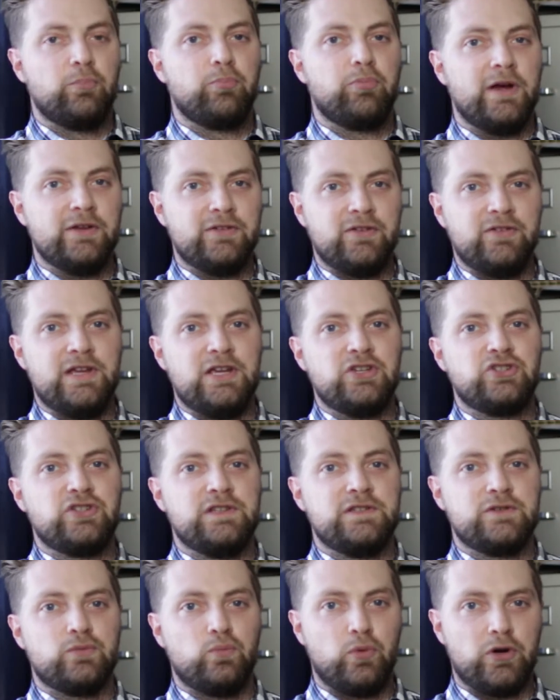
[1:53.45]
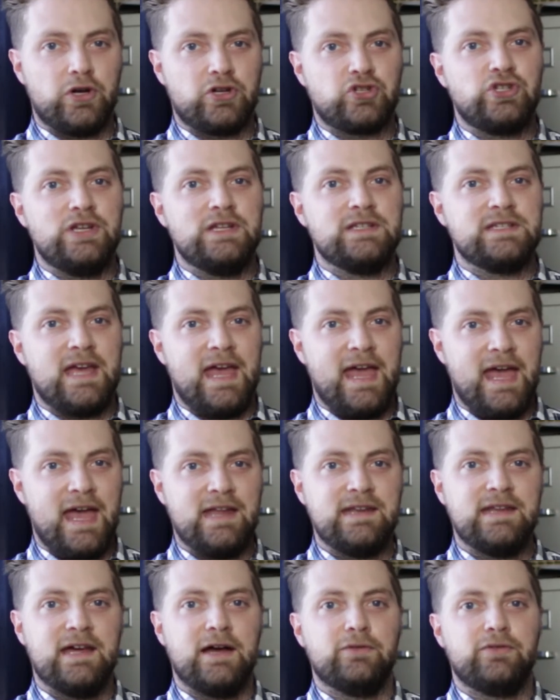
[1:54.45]
presentations, worksheets,
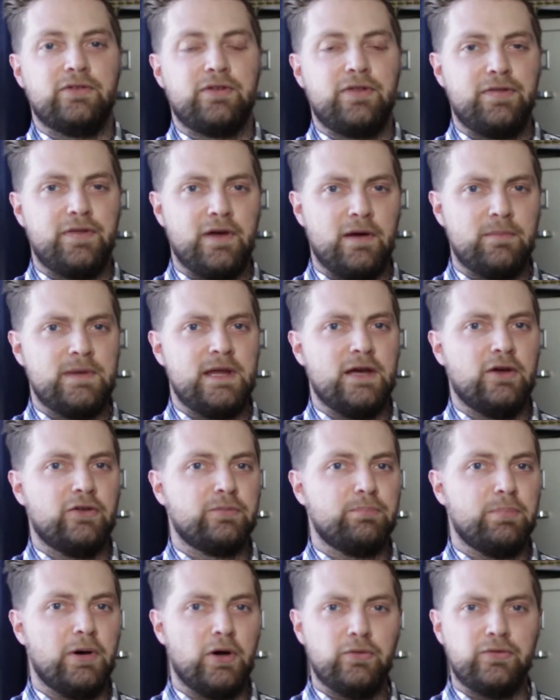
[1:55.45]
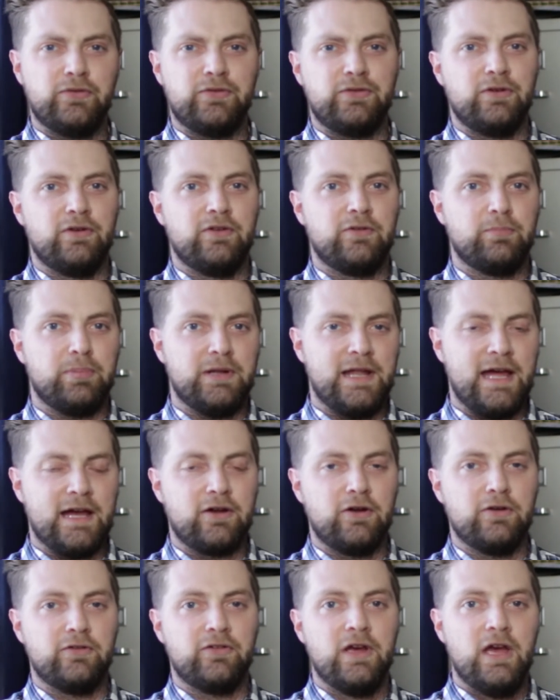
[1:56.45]
handouts, thumbnails, posters,
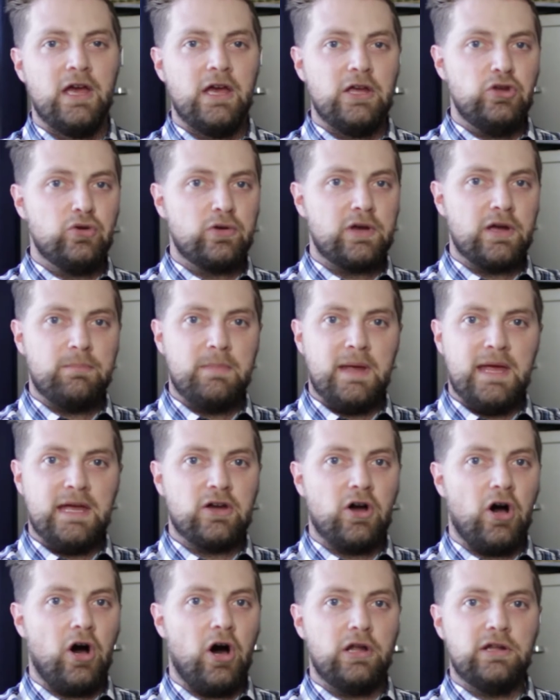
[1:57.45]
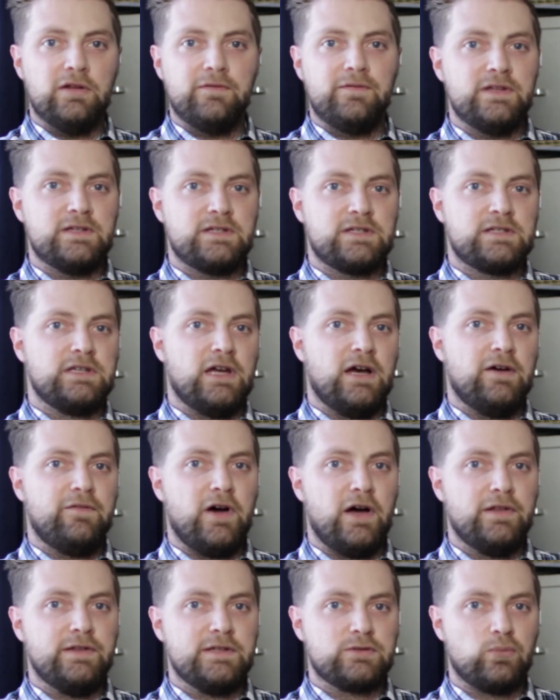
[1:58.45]
placards, you can make all of this
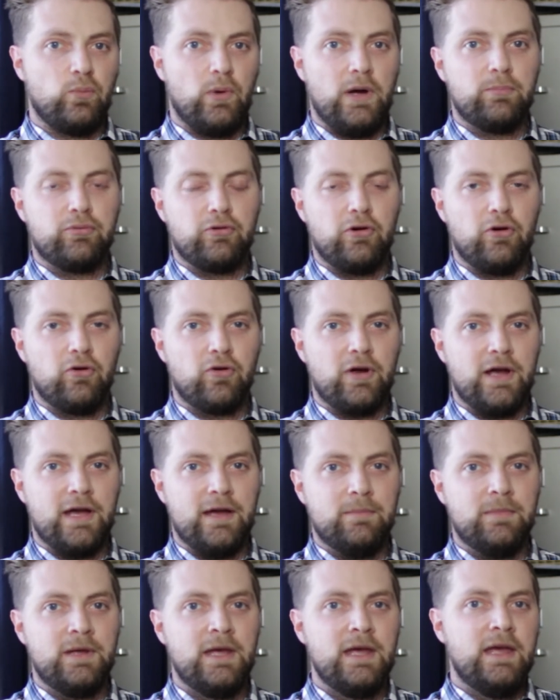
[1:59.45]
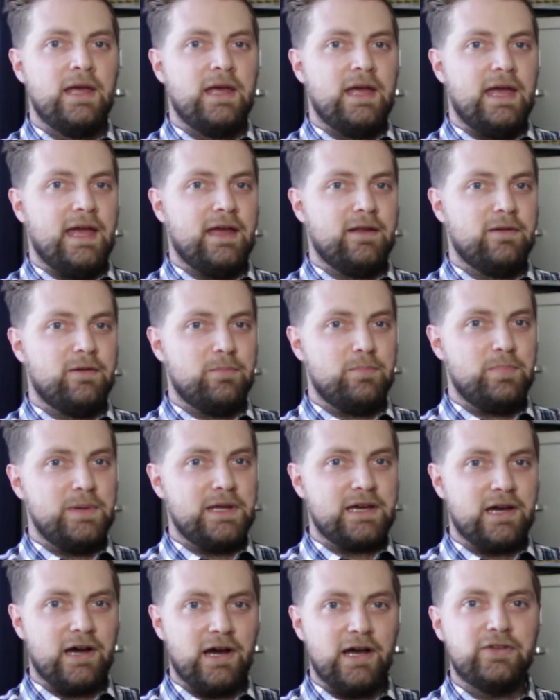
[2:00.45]
stuff on this one program. And
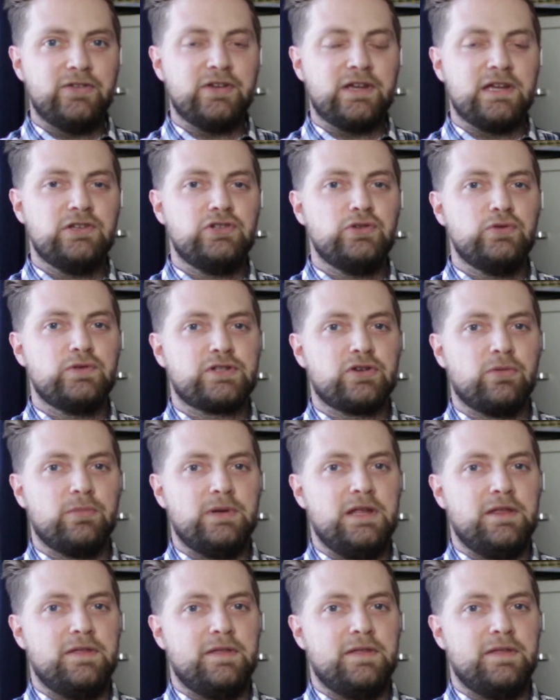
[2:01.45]
because you can do so many